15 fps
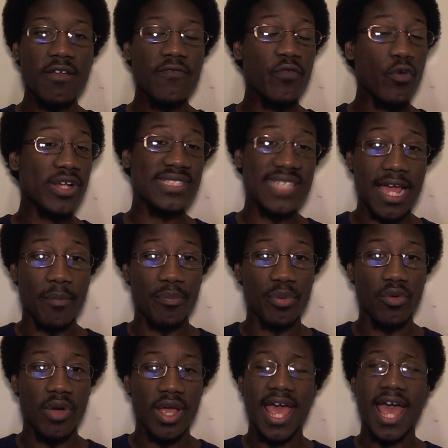For
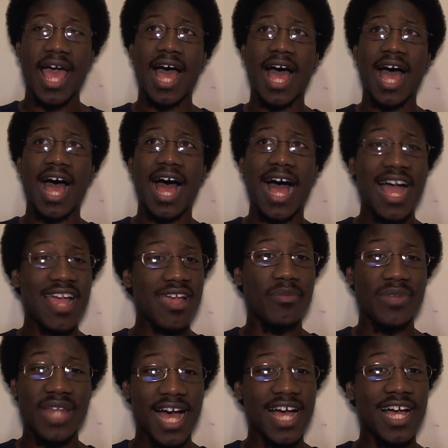example, I
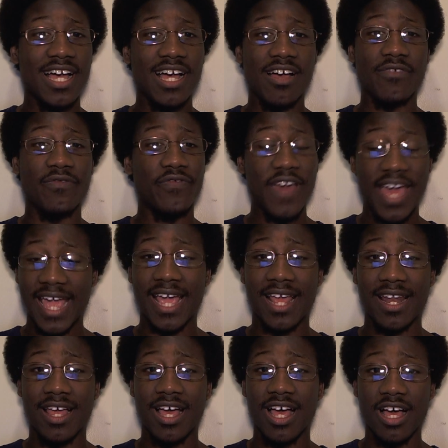am not a
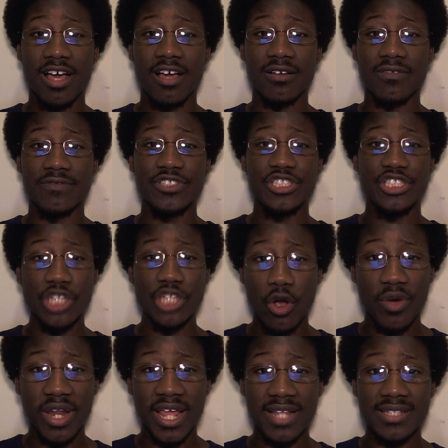fan of
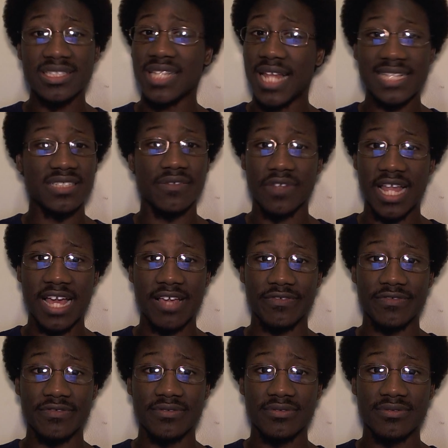shonen slice of
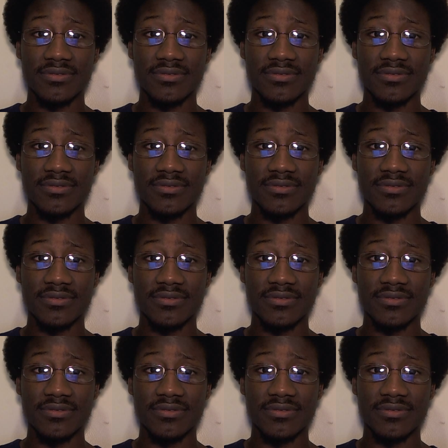life.